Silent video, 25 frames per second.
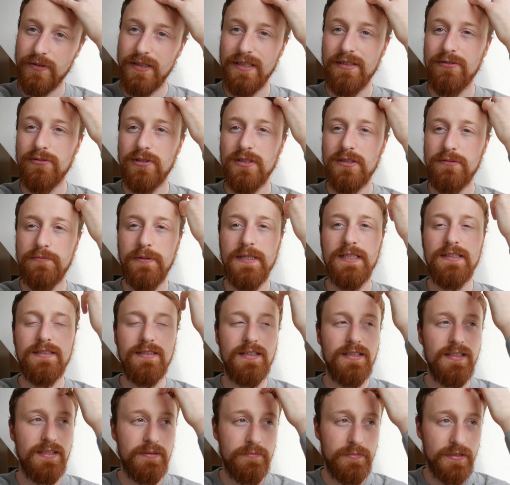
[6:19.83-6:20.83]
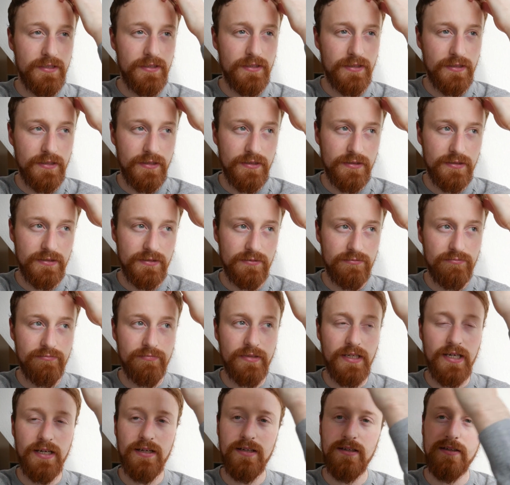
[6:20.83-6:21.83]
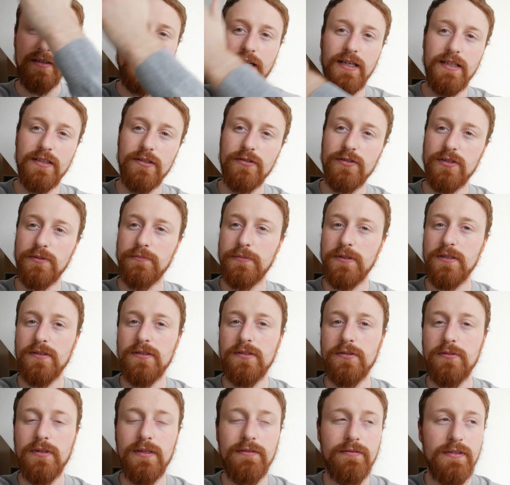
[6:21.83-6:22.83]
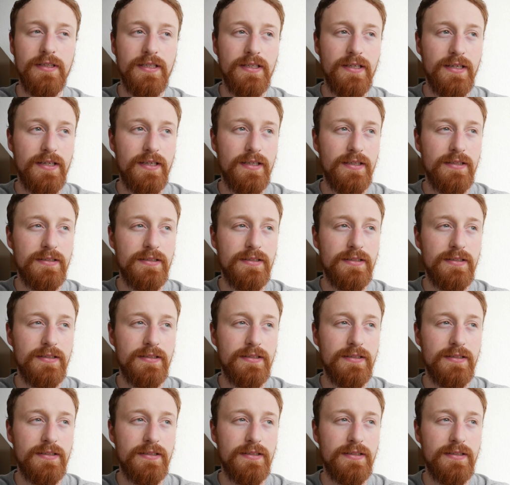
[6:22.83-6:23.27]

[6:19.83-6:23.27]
It was basically because, yeah, I use Ubuntu every day.